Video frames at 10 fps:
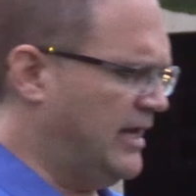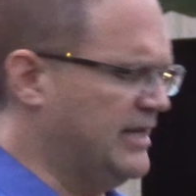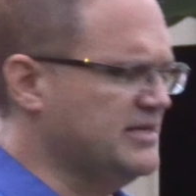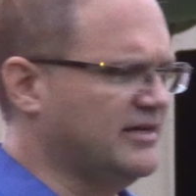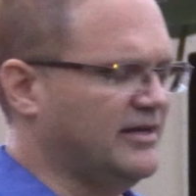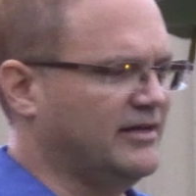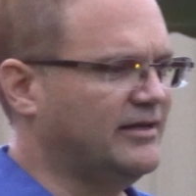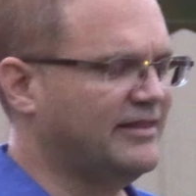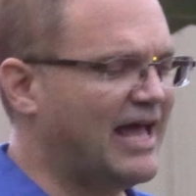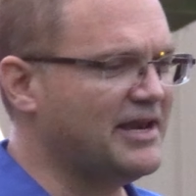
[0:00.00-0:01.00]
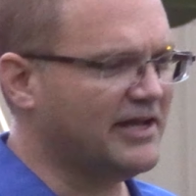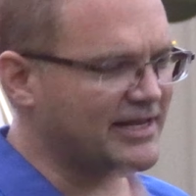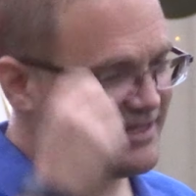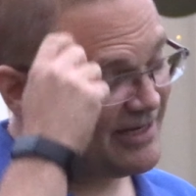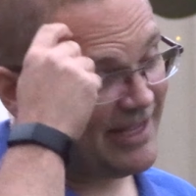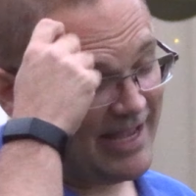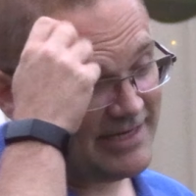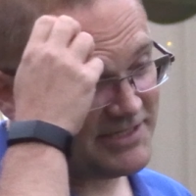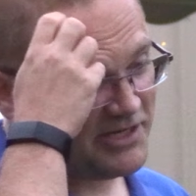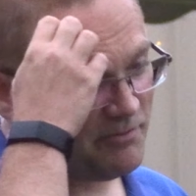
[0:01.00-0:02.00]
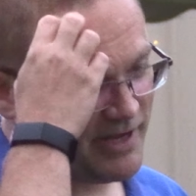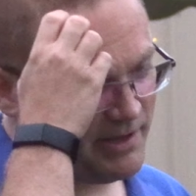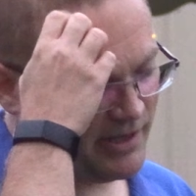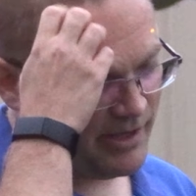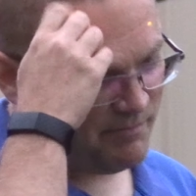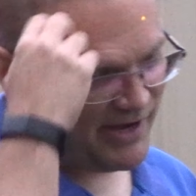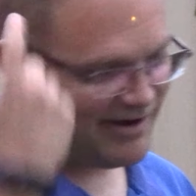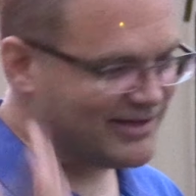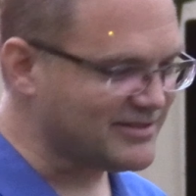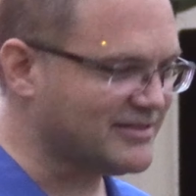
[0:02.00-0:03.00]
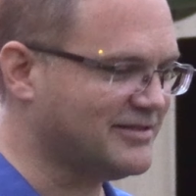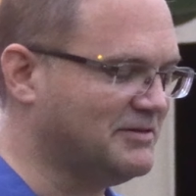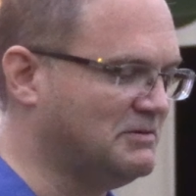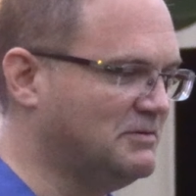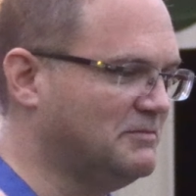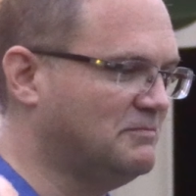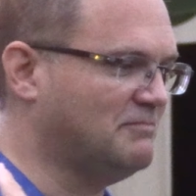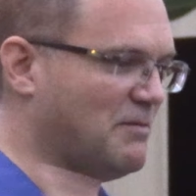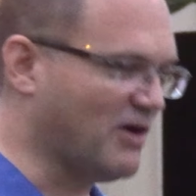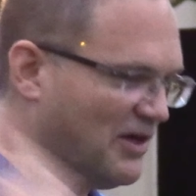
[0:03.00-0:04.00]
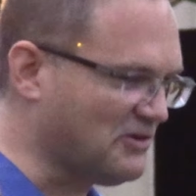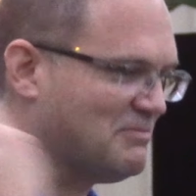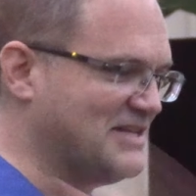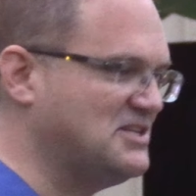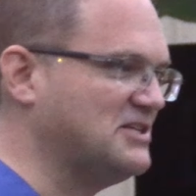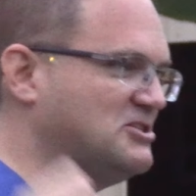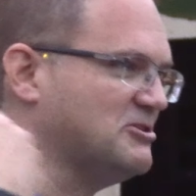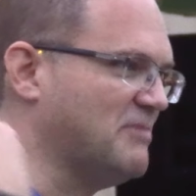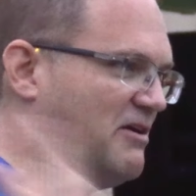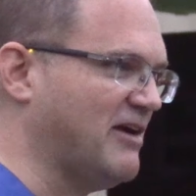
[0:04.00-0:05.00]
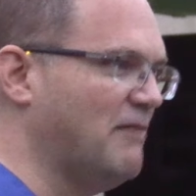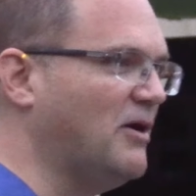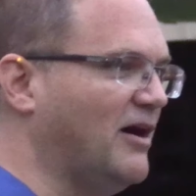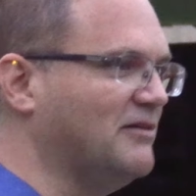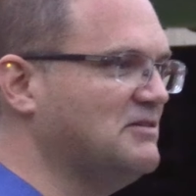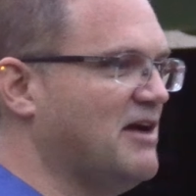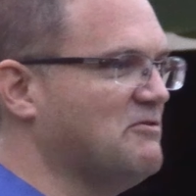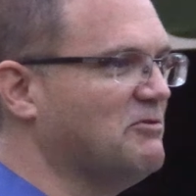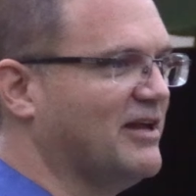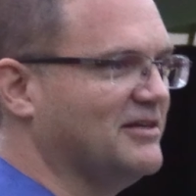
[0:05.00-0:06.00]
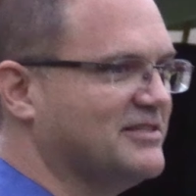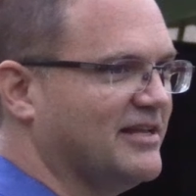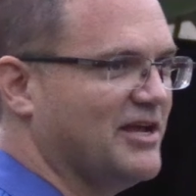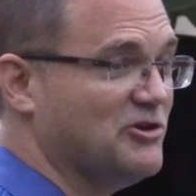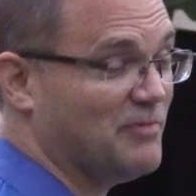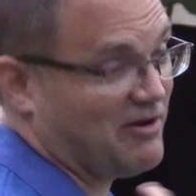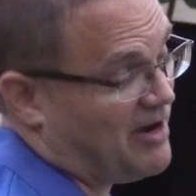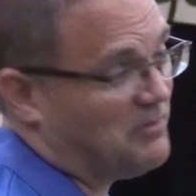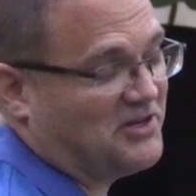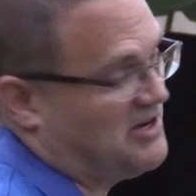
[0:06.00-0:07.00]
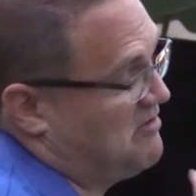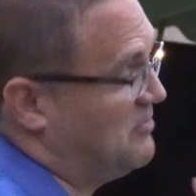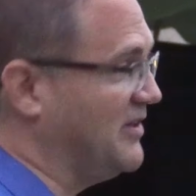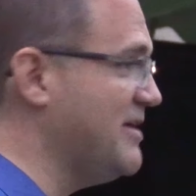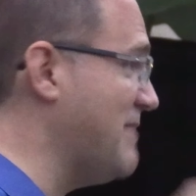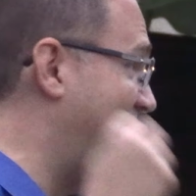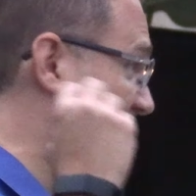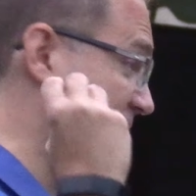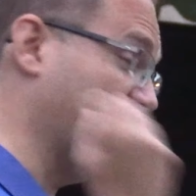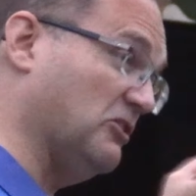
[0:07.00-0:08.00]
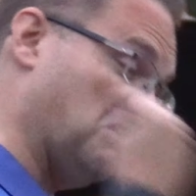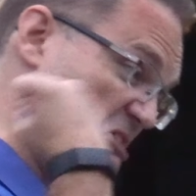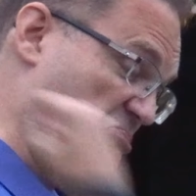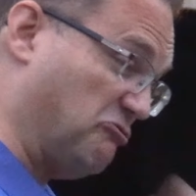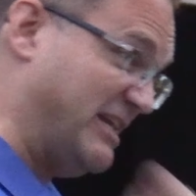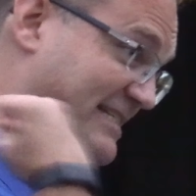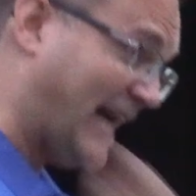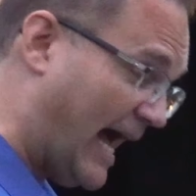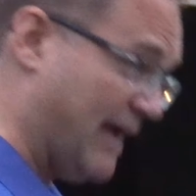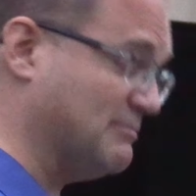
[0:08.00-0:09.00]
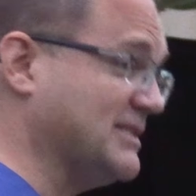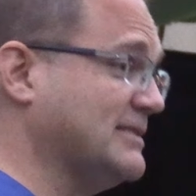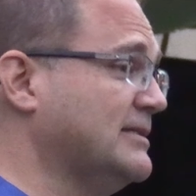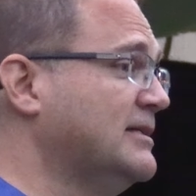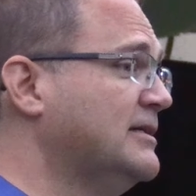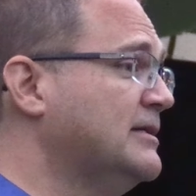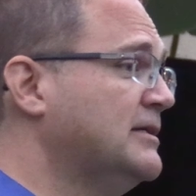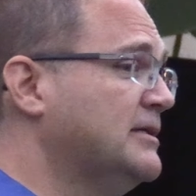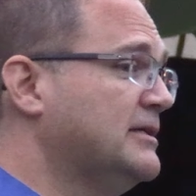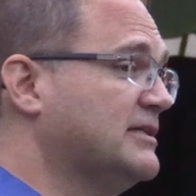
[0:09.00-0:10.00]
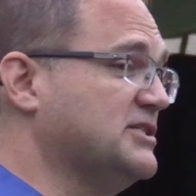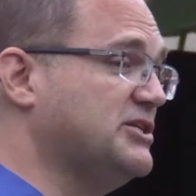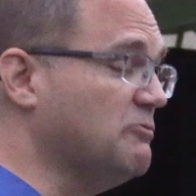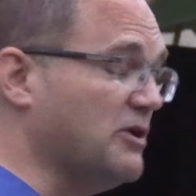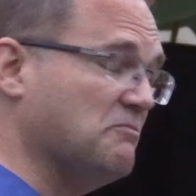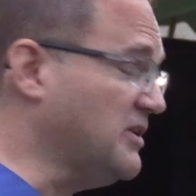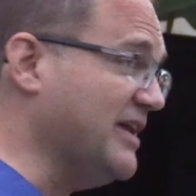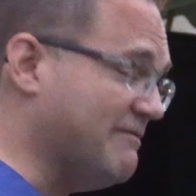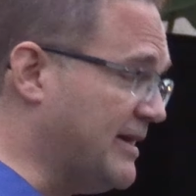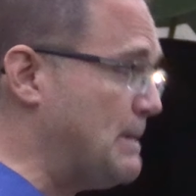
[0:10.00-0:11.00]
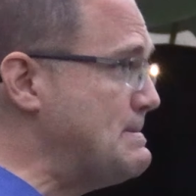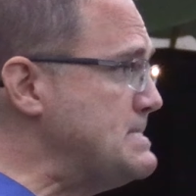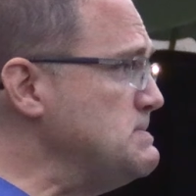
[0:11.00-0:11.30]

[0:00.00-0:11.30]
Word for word: And uh, that night, then I had to tell my uh, parents, my brother, my sister, grandma, everyone else that I knew. My grandma didn't even believe me. I had to tell her like three times because she wouldn't believe it.